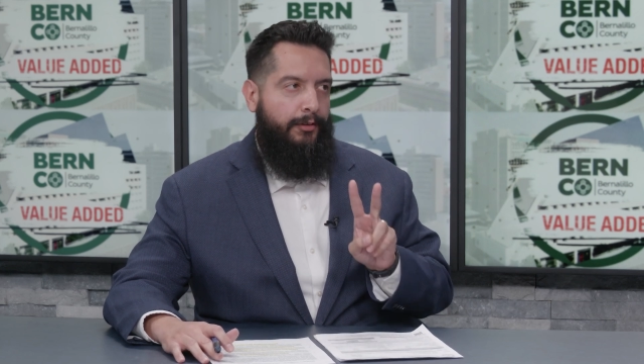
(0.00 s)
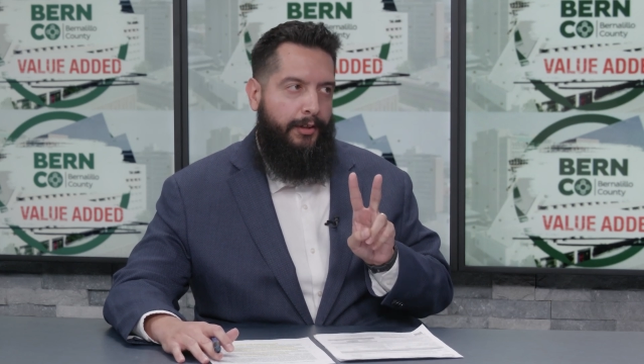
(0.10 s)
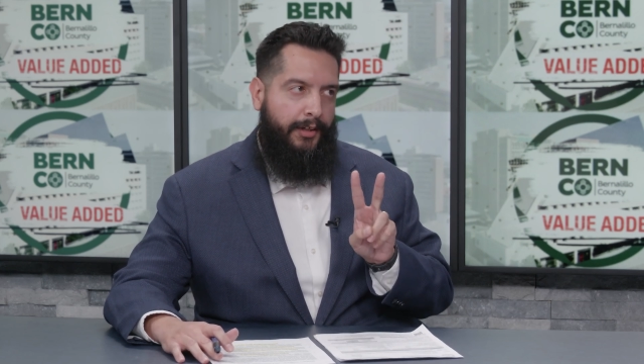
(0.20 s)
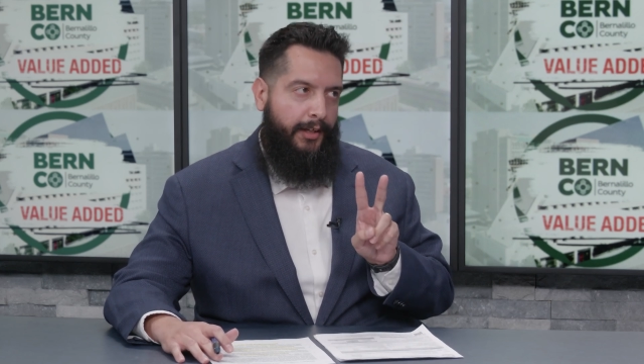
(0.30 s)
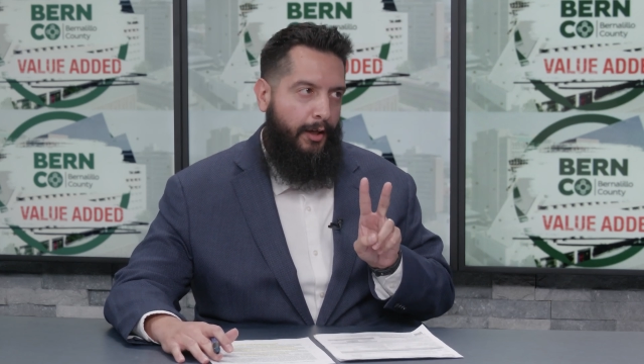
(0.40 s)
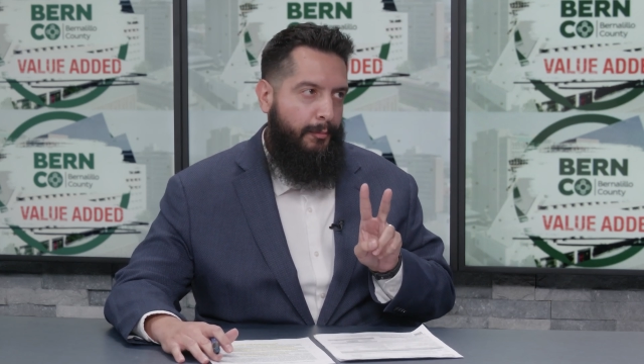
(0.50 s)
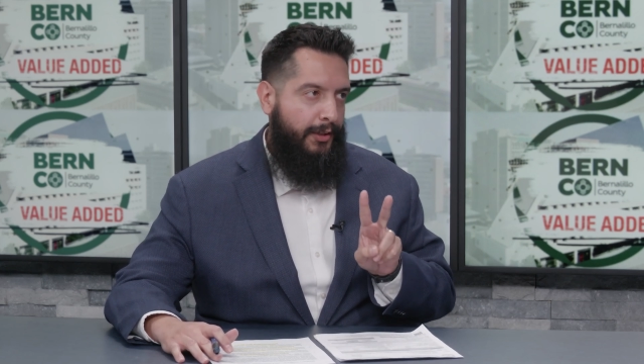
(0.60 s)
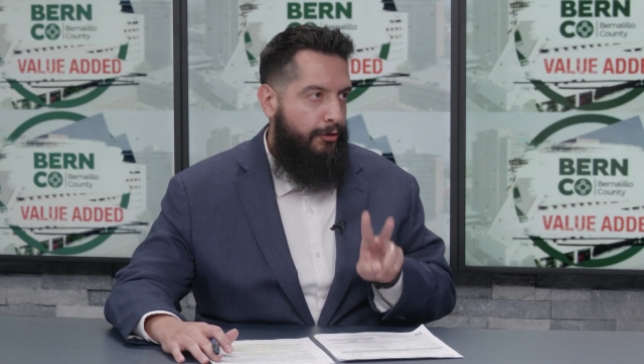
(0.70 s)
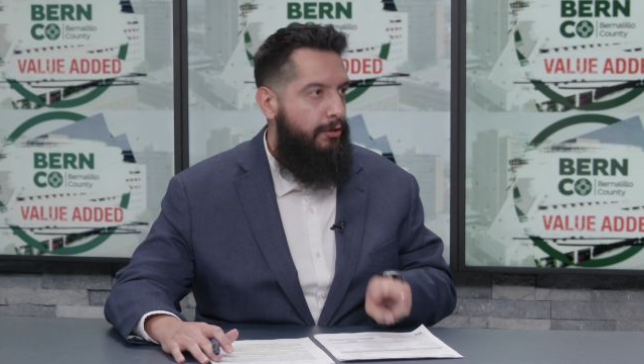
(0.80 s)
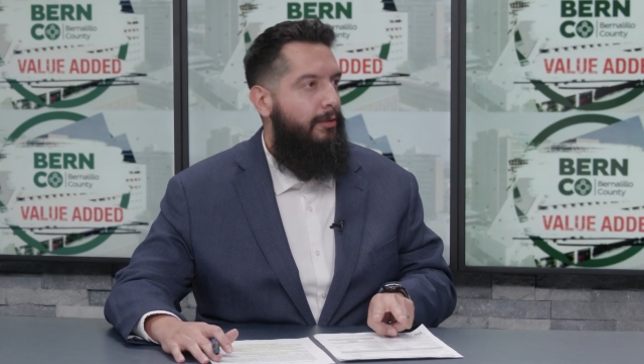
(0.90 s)
there cannot
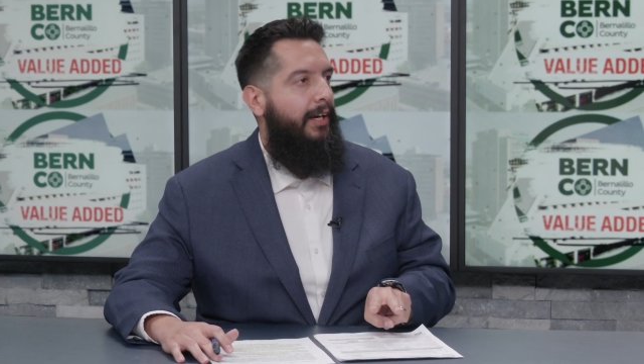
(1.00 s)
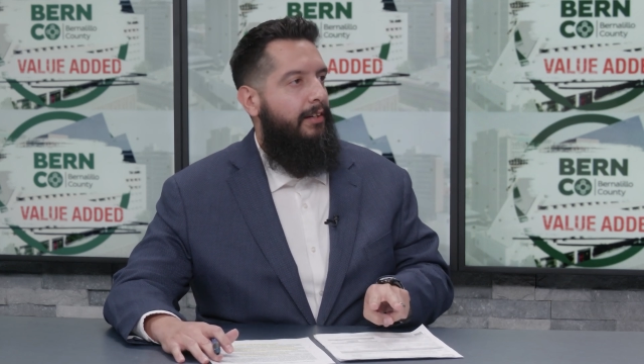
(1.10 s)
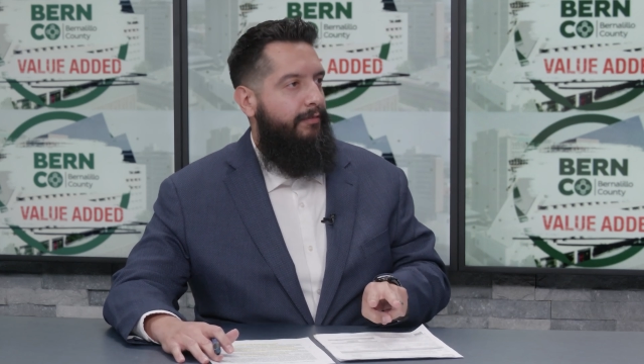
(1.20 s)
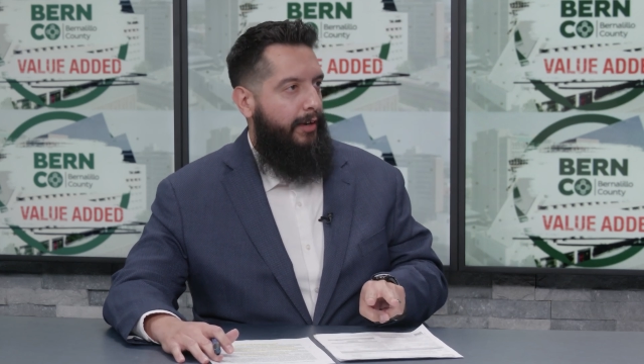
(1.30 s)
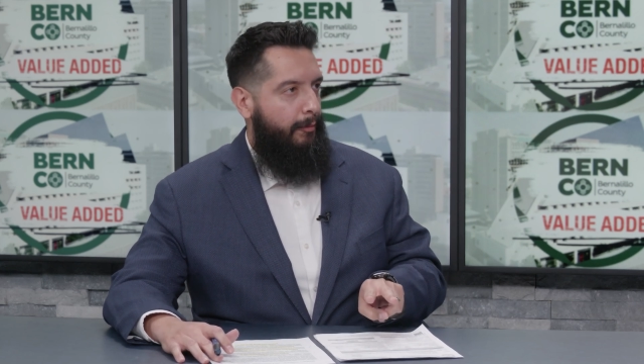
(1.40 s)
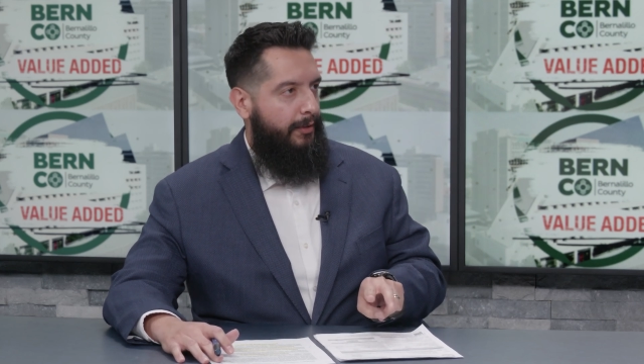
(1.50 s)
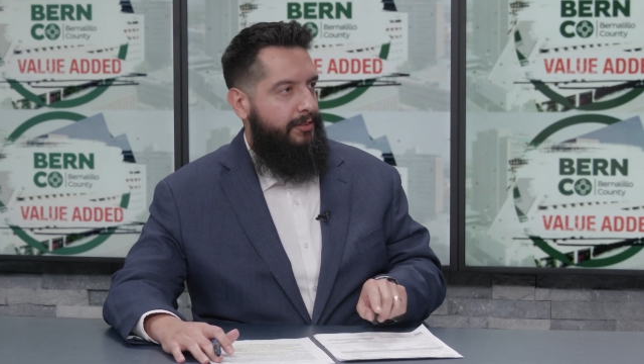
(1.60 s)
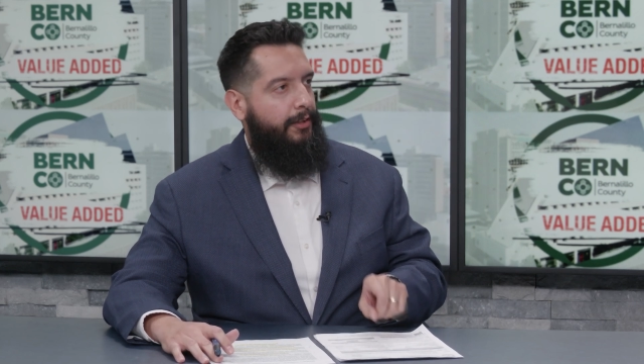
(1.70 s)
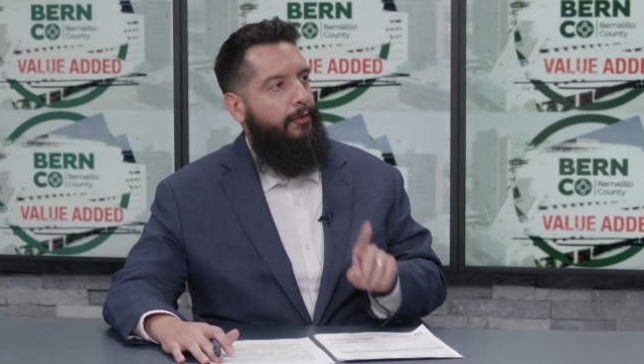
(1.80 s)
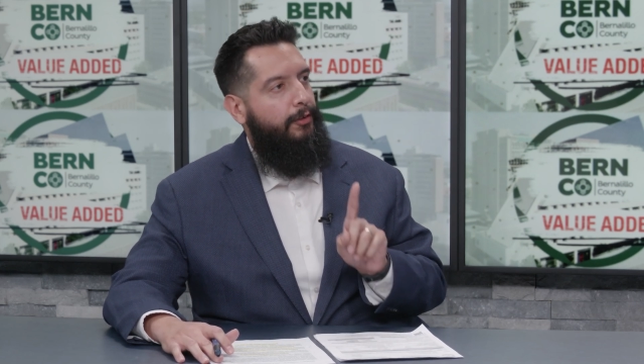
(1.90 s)
be two head of
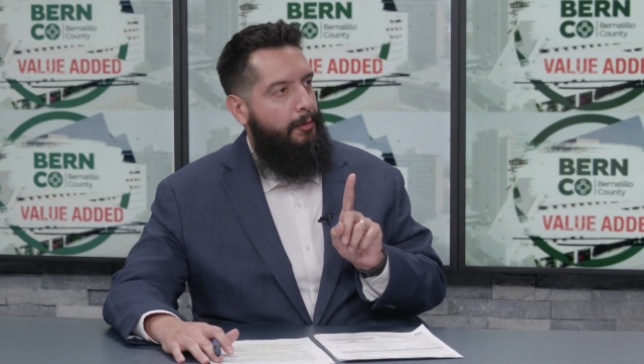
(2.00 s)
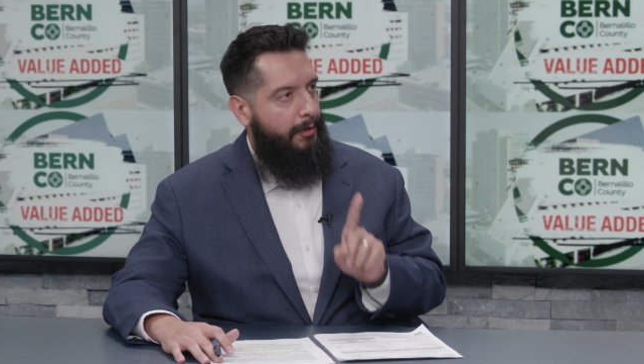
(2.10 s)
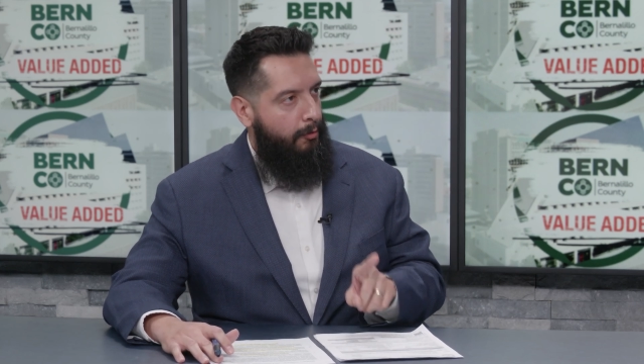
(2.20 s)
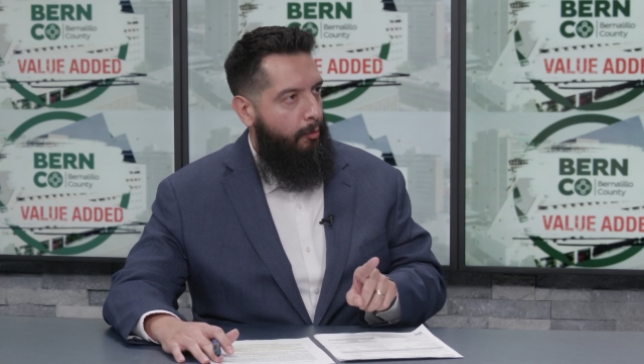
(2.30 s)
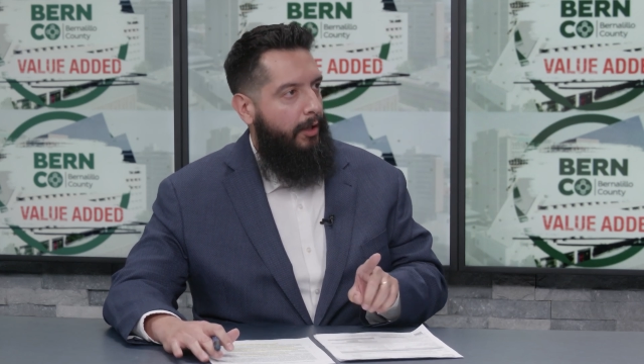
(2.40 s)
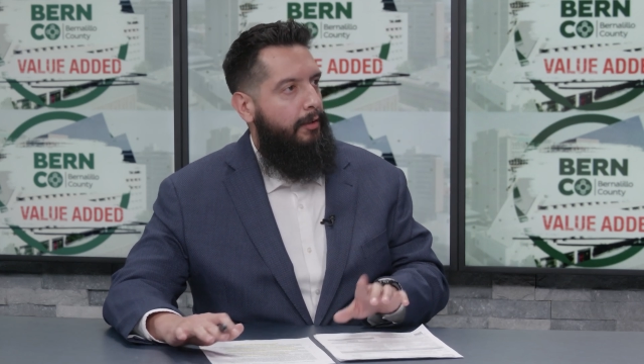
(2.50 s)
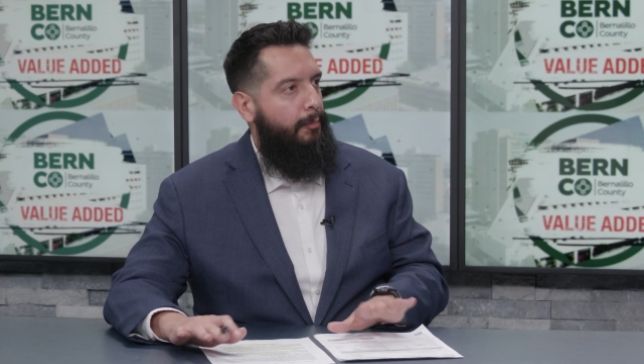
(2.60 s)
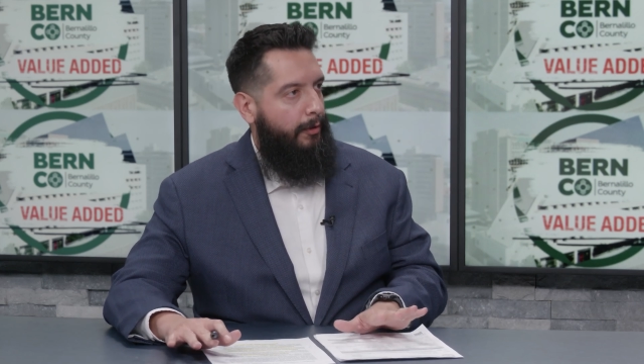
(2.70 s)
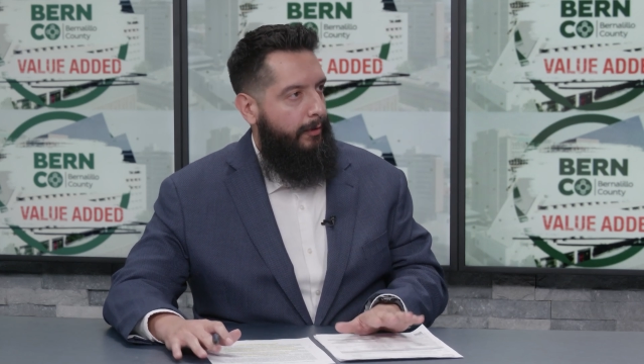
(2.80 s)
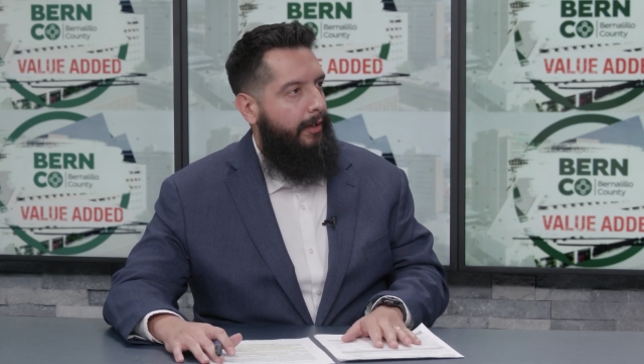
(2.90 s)
families. It can only be one
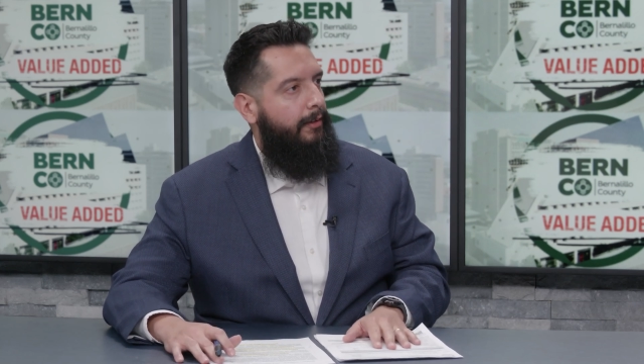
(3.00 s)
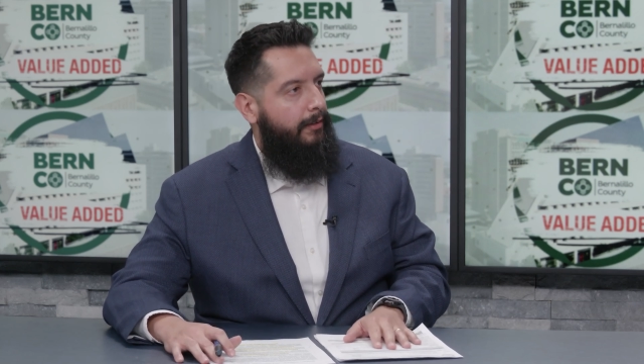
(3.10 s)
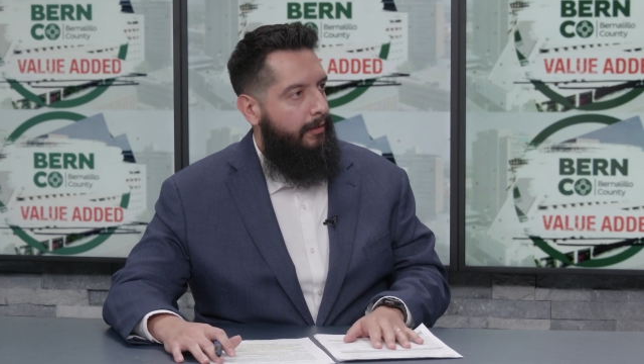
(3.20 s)
per record.